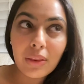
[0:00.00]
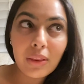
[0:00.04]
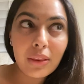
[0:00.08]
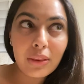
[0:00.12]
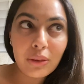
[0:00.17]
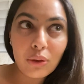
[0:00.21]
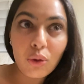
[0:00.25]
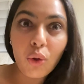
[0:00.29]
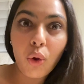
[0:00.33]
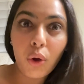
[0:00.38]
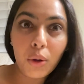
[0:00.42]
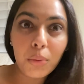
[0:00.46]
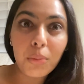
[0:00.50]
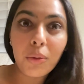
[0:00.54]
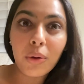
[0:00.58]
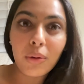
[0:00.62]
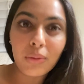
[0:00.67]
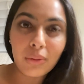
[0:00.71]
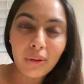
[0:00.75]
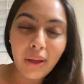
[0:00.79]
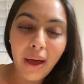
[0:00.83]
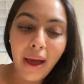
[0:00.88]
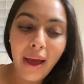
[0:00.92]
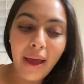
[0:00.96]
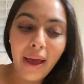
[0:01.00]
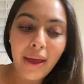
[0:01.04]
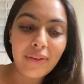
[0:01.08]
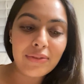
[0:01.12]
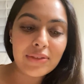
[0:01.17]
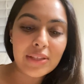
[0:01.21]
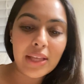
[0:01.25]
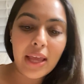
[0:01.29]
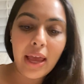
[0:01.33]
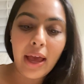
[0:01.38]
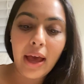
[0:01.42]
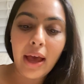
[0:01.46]
normal
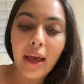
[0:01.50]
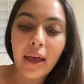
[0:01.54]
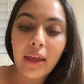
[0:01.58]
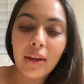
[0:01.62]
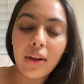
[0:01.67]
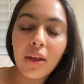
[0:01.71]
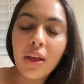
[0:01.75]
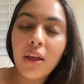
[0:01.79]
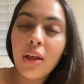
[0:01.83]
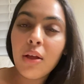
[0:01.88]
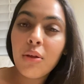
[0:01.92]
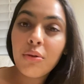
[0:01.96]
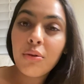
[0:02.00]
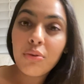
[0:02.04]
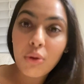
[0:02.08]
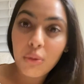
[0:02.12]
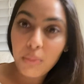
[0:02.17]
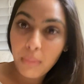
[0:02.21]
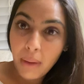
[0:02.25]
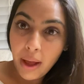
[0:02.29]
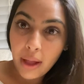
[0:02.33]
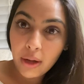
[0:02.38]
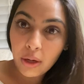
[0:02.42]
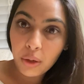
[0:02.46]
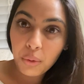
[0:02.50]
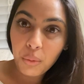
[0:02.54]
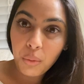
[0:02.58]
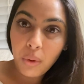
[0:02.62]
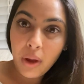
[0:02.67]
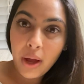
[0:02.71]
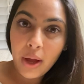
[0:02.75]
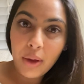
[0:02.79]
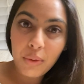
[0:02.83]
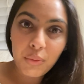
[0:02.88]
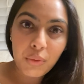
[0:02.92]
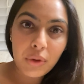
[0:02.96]
lives, and no matter
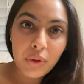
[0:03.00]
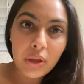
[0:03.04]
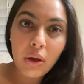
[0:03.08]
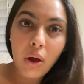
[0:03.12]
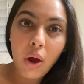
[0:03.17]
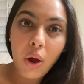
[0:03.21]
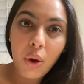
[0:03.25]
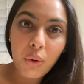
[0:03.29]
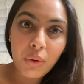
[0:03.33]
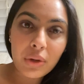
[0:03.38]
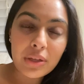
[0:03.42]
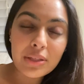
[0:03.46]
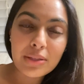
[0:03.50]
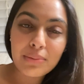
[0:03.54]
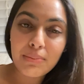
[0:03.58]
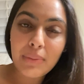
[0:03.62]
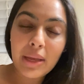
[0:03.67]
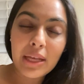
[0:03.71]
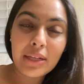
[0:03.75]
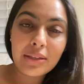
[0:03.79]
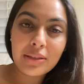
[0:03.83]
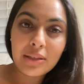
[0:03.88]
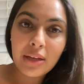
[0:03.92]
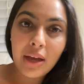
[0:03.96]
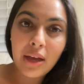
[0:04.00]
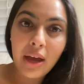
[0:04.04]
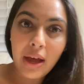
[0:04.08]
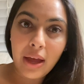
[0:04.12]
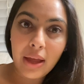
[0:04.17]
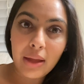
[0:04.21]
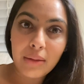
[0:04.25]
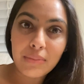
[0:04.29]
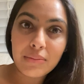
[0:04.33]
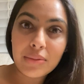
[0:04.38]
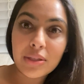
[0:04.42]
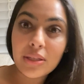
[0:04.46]
what, we always make
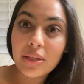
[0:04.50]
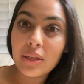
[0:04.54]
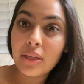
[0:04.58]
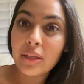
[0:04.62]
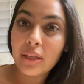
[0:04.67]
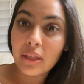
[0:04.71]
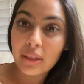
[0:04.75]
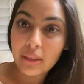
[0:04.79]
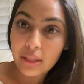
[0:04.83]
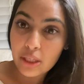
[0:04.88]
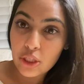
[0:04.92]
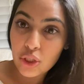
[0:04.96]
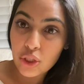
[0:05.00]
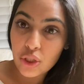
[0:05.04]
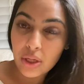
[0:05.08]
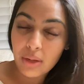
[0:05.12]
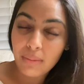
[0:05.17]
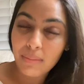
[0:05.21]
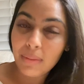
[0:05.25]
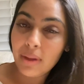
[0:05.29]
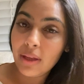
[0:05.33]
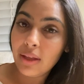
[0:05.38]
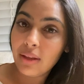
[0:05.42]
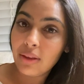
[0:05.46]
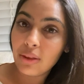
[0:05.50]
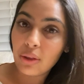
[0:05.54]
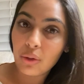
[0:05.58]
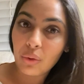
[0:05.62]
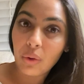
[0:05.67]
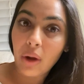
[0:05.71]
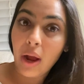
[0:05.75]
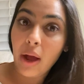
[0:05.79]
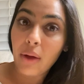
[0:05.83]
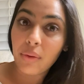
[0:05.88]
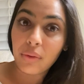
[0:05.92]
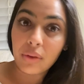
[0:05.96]
time to get the gym in
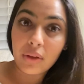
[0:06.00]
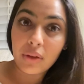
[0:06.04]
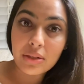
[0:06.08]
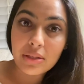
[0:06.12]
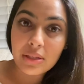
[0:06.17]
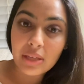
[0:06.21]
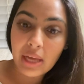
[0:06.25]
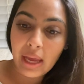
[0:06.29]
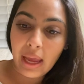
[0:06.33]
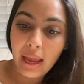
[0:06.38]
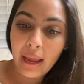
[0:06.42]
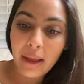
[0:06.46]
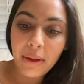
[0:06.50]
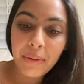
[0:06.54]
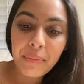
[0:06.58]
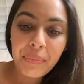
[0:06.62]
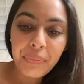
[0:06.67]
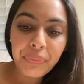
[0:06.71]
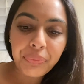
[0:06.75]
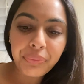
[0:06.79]
throughout the day.